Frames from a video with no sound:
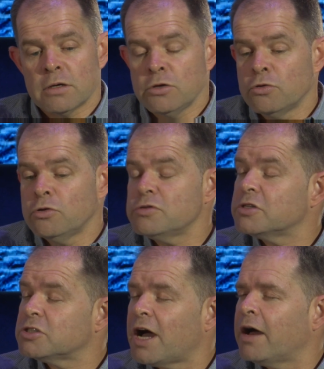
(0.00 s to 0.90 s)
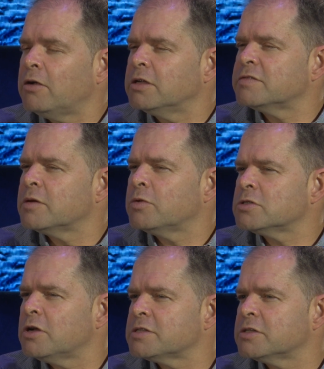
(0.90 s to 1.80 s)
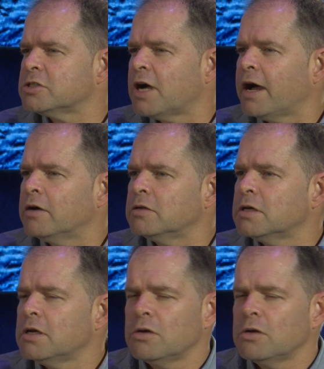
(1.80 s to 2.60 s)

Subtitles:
you lose a child if someone's lost a child,